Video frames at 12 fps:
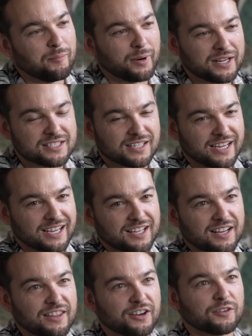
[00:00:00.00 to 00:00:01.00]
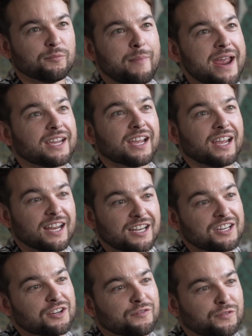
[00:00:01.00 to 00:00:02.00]
but it's like they're making
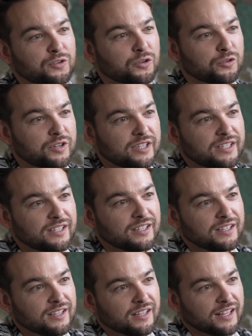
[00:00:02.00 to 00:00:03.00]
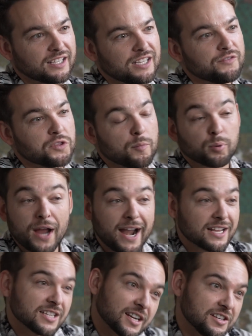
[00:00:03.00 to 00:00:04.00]
Indian food, like even the bread
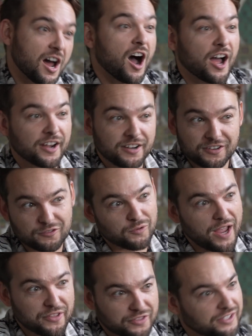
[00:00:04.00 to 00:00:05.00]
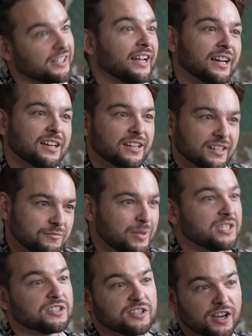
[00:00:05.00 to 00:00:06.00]
is like naan rather than like
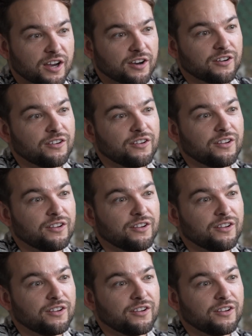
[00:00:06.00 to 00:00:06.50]
pizza dough.